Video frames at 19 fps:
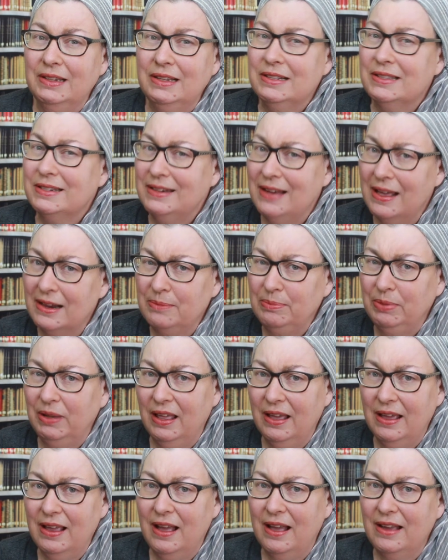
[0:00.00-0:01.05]
It's not a
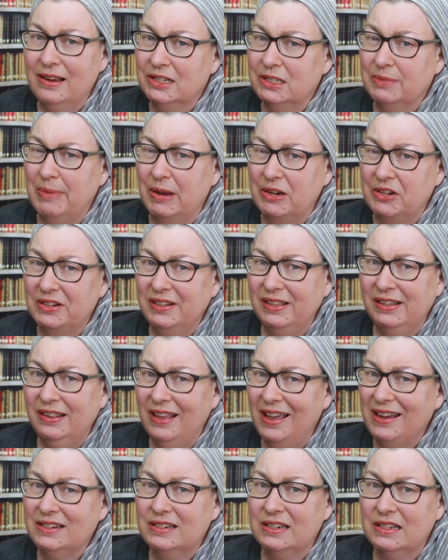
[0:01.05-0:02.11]
play I especially
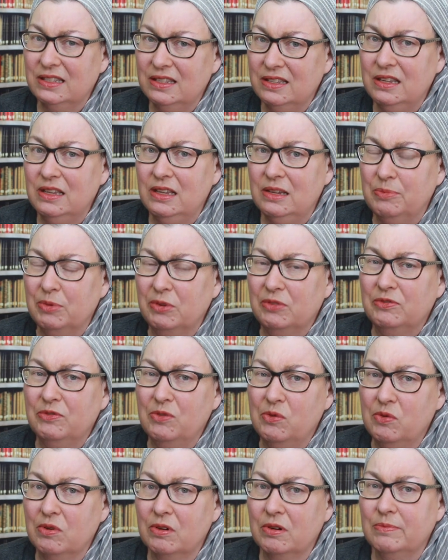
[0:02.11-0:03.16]
like to see
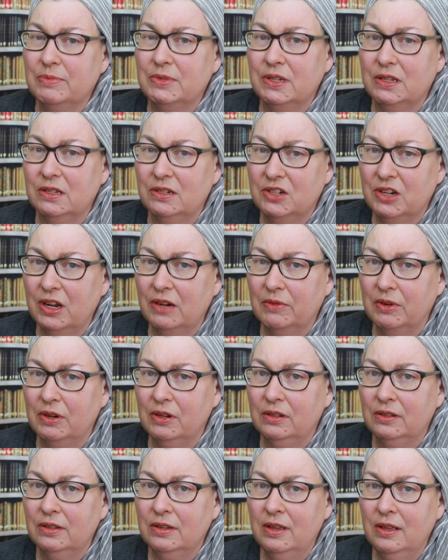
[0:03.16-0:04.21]
performed in
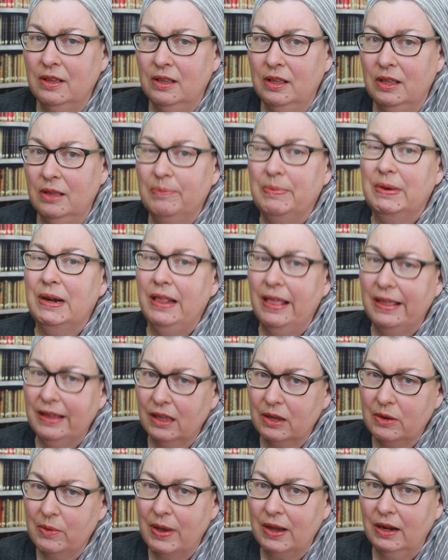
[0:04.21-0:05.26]
general, but I like
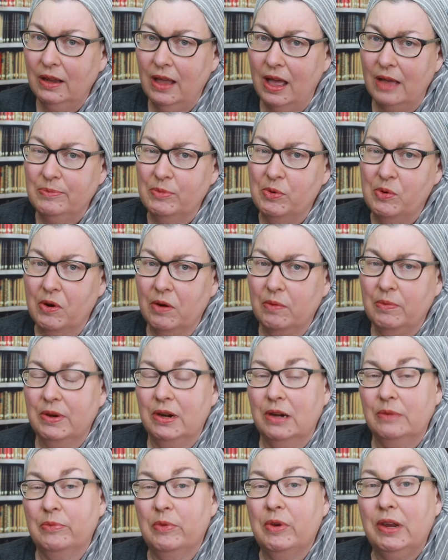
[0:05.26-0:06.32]
it quite a lot more
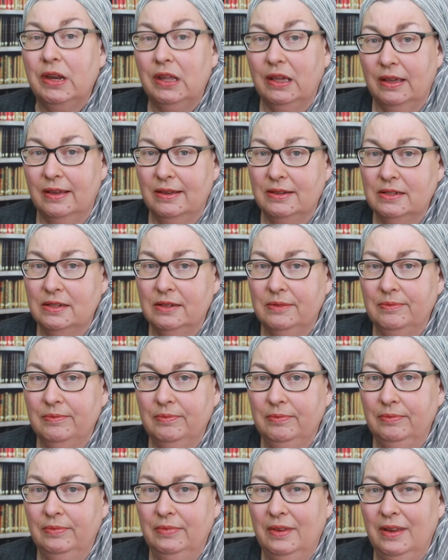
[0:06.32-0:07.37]
when I'm reading it.
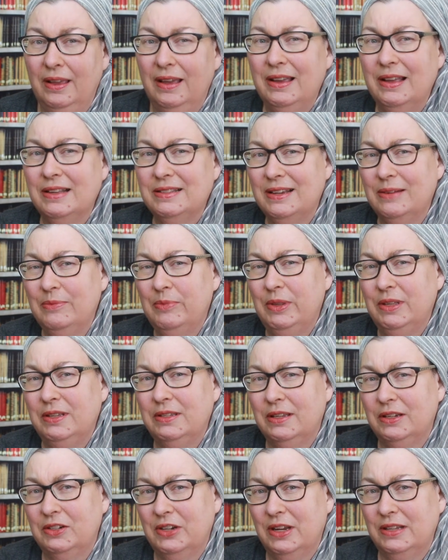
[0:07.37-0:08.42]
I guess I'm really
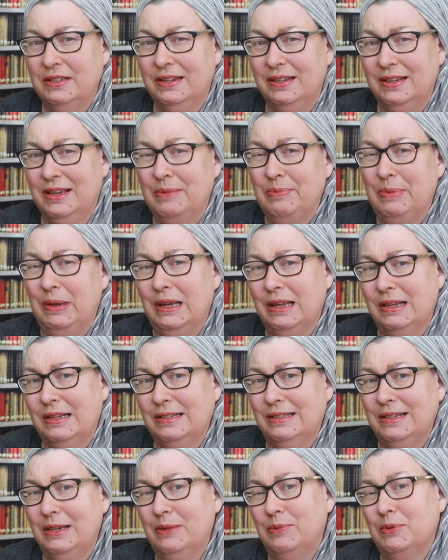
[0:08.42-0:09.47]
suggesting it
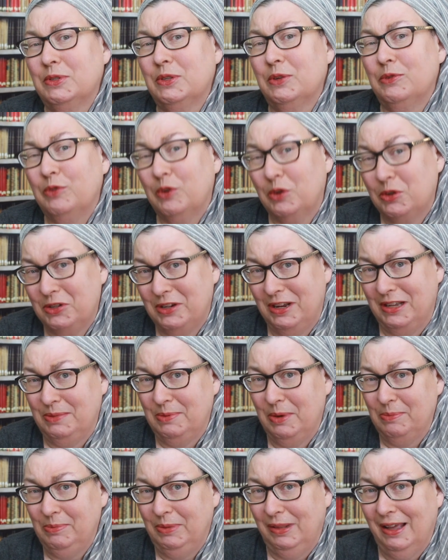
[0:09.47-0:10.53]
because it was the first
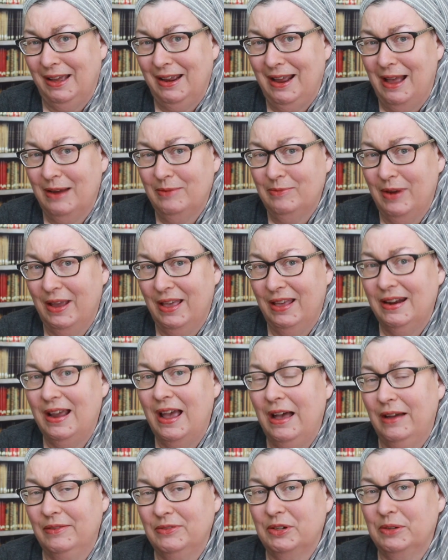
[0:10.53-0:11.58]
Shakespeare play I read
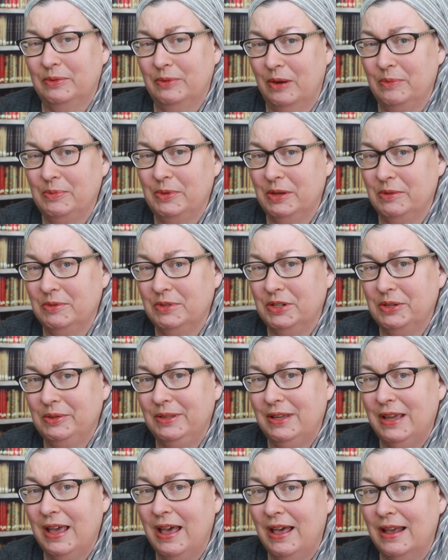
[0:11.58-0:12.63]
after Romeo and
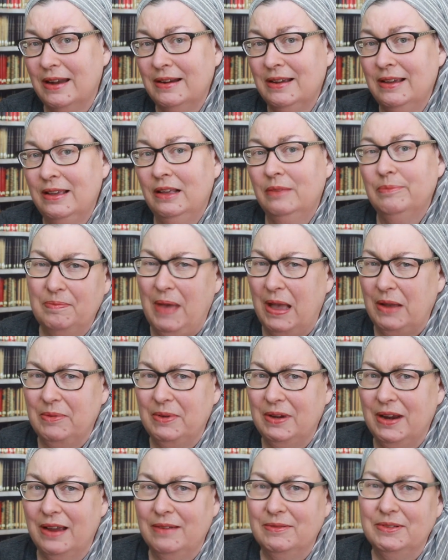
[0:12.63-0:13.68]
Juliet back
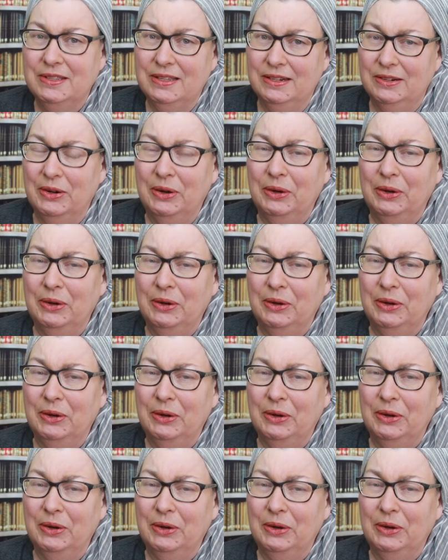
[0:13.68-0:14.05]
when I was in